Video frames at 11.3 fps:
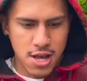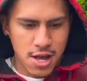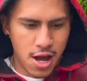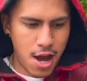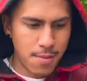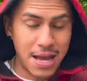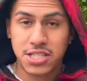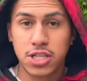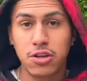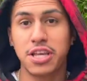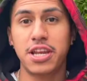Um, I
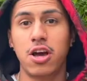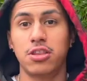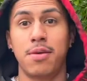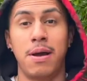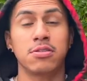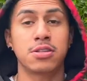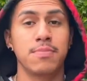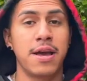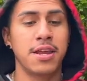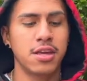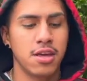still need it on the Bouncing
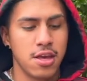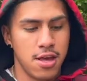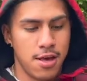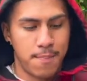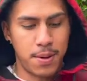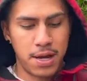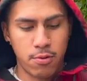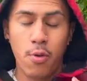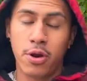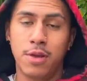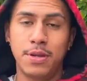Betty, but what
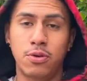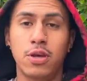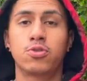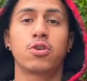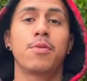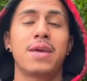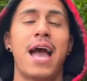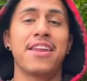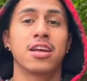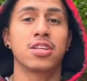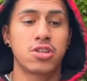we're gonna be doing is we're gonna be
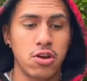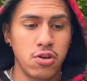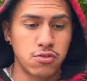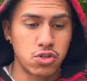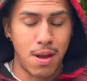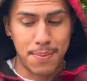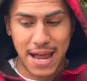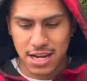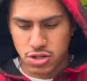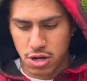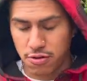adding a sunroof to my
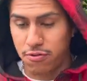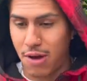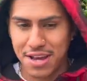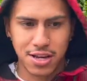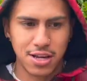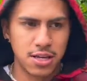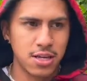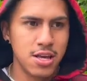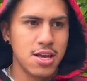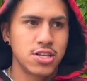black truck finally.